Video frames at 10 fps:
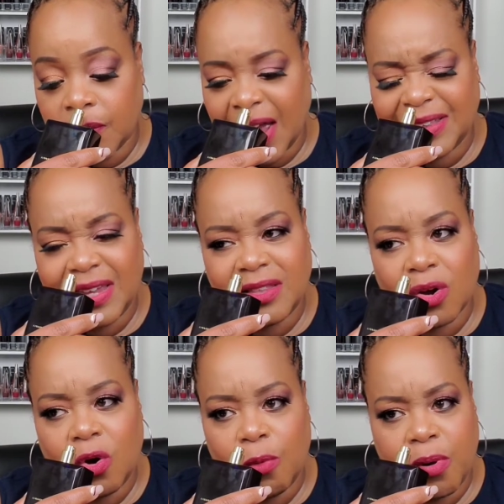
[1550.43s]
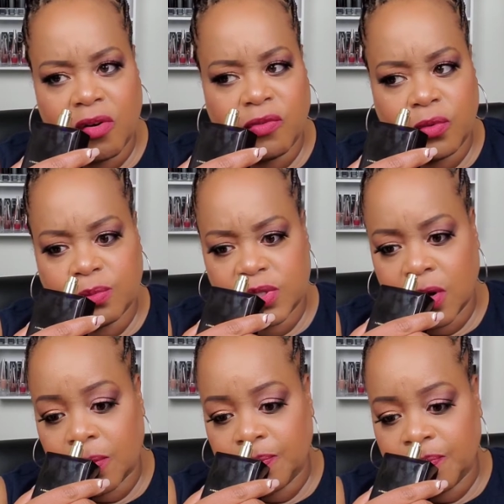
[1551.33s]
I think they're all parfums,
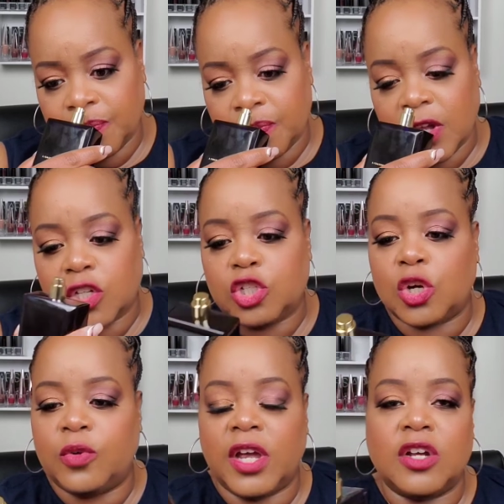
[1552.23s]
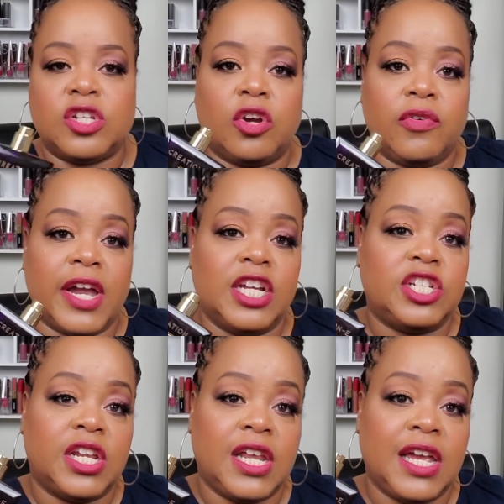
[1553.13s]
though. So there's a
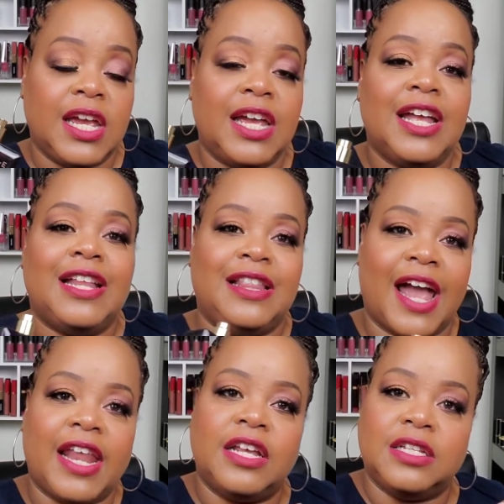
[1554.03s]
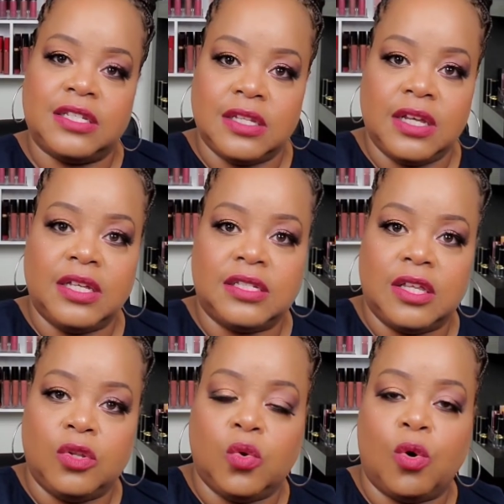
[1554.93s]
creatione that is the
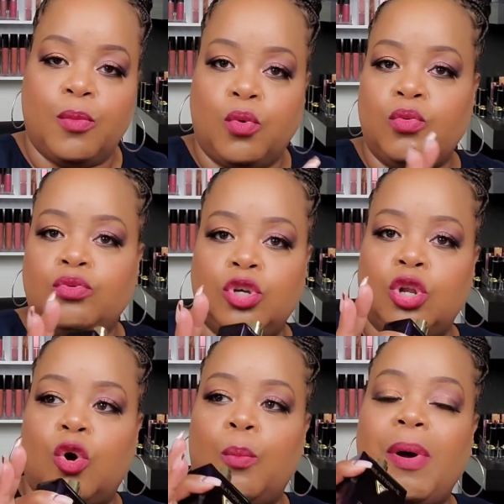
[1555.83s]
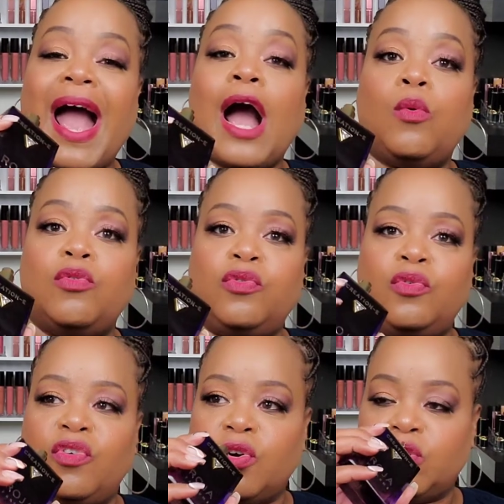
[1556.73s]
normal, you know, powerful
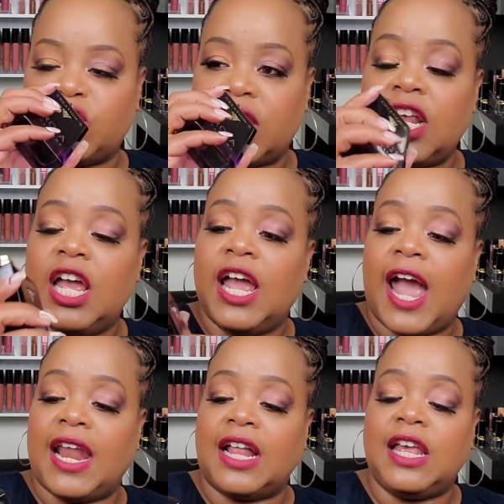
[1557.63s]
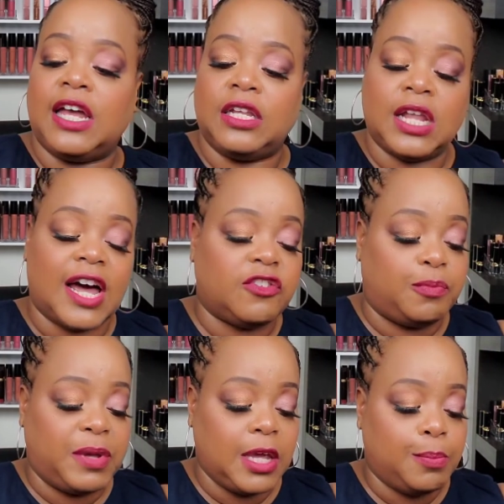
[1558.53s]
version. And I think a lot of
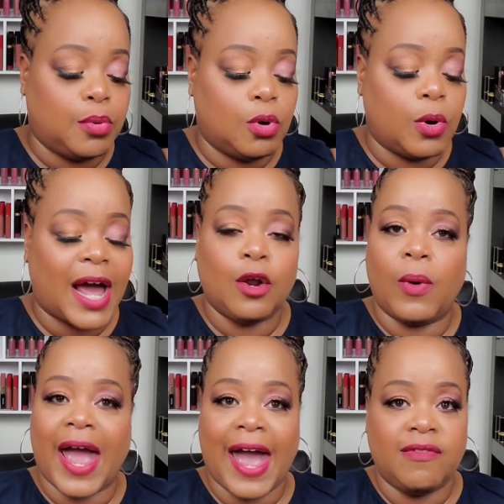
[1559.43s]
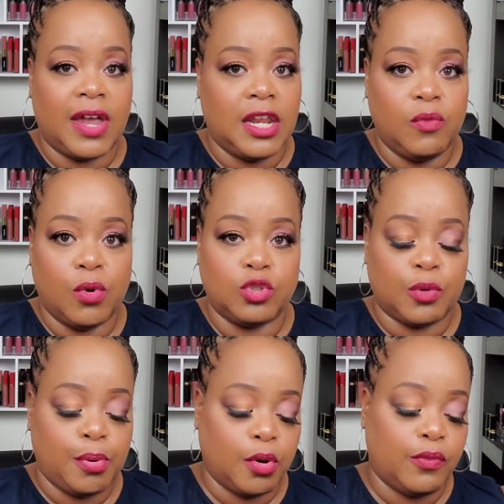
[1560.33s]
people, I don't have any Roja
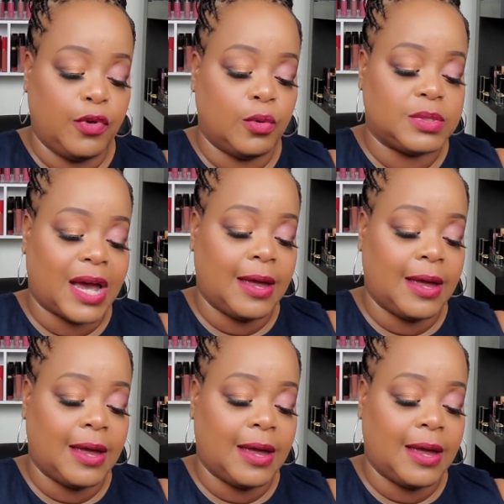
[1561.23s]
perfumes.